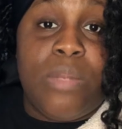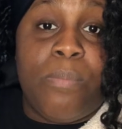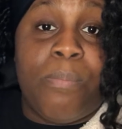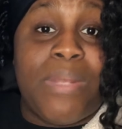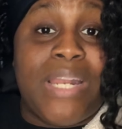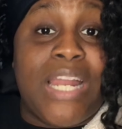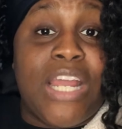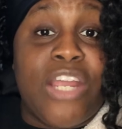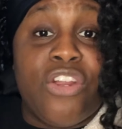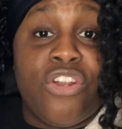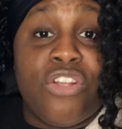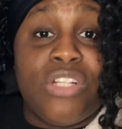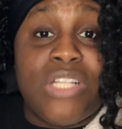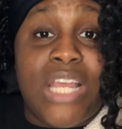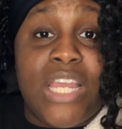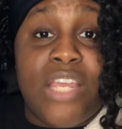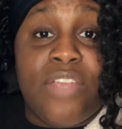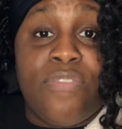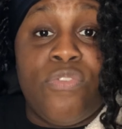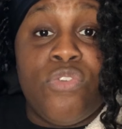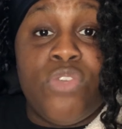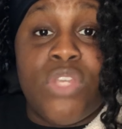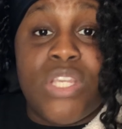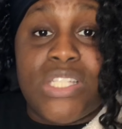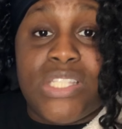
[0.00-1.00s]
But I heard that if
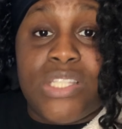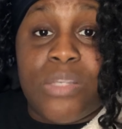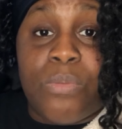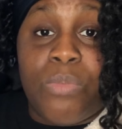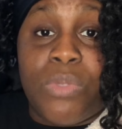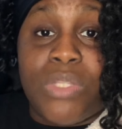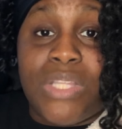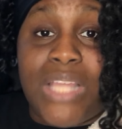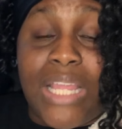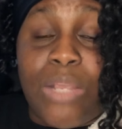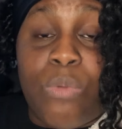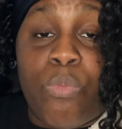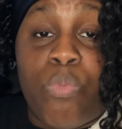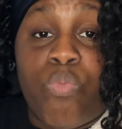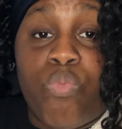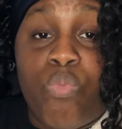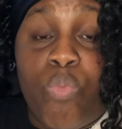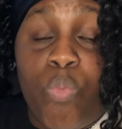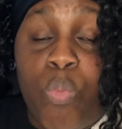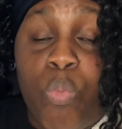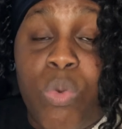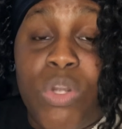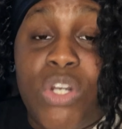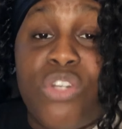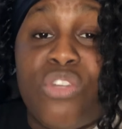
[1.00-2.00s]
you get someone like
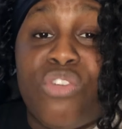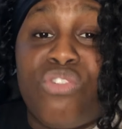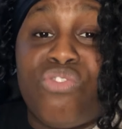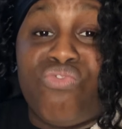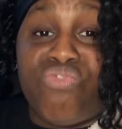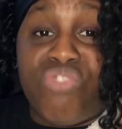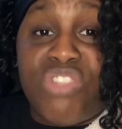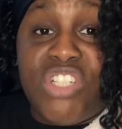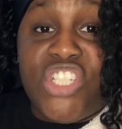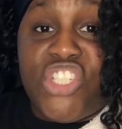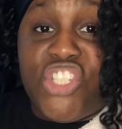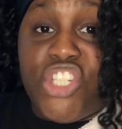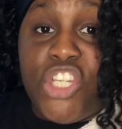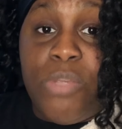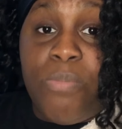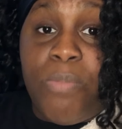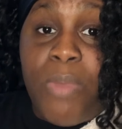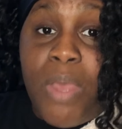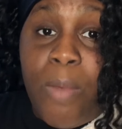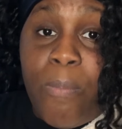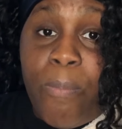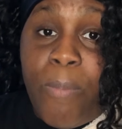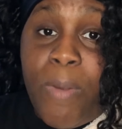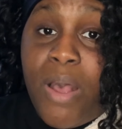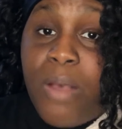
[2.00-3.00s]
one of those really cheap
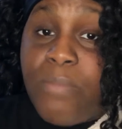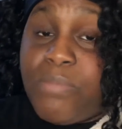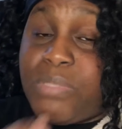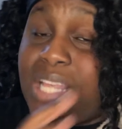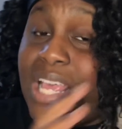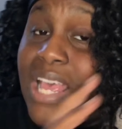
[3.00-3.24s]
bath bombs,